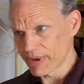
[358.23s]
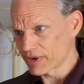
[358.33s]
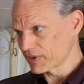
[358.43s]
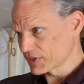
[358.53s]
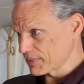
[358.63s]

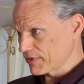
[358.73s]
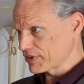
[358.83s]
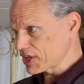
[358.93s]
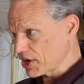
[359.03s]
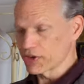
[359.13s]
better than some of
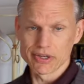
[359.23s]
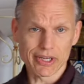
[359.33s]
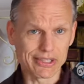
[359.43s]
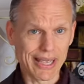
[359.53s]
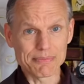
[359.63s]
its other
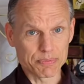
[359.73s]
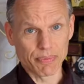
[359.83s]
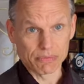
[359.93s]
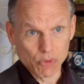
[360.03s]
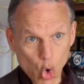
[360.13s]
nicknames,
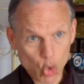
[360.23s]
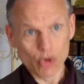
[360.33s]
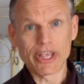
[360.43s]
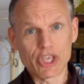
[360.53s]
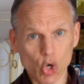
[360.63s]
but
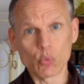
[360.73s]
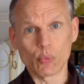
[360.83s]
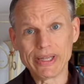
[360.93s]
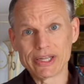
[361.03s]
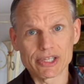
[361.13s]
horny
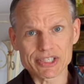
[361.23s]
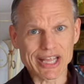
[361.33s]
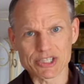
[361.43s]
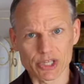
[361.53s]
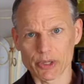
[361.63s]
goatweed at least has a